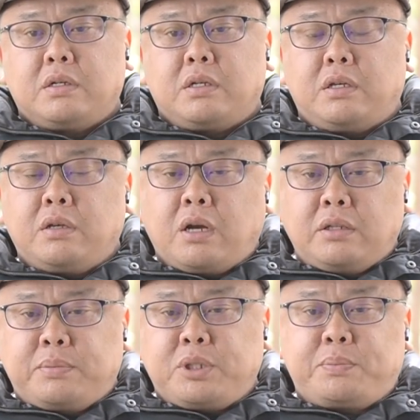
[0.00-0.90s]
you
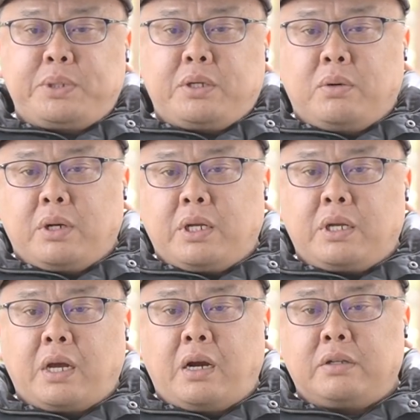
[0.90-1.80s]
guys must be quite
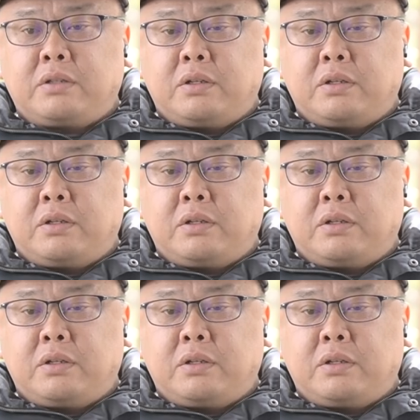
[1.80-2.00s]
encouraged.